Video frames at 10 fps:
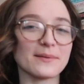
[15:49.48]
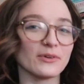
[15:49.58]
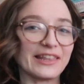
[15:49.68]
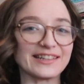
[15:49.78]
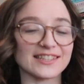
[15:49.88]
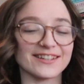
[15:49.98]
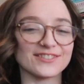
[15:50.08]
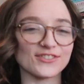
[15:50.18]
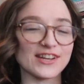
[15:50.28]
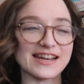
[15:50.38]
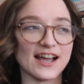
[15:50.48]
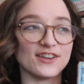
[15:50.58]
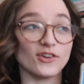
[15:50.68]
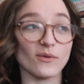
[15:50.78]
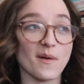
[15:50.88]
I'm really excited to read.
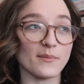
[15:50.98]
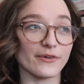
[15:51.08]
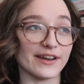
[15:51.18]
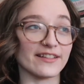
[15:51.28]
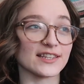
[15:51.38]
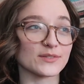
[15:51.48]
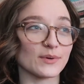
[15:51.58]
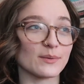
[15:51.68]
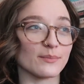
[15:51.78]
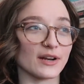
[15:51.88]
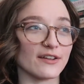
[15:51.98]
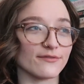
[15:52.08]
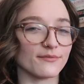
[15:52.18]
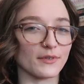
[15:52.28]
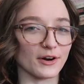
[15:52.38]
I don't remember reading this one, but
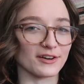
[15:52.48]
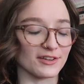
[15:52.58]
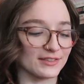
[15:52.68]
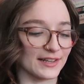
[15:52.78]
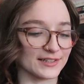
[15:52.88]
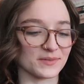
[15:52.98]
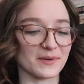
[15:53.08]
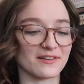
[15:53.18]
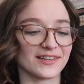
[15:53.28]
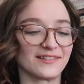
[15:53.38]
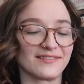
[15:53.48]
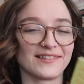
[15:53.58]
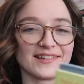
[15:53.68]
I've heard good things about it.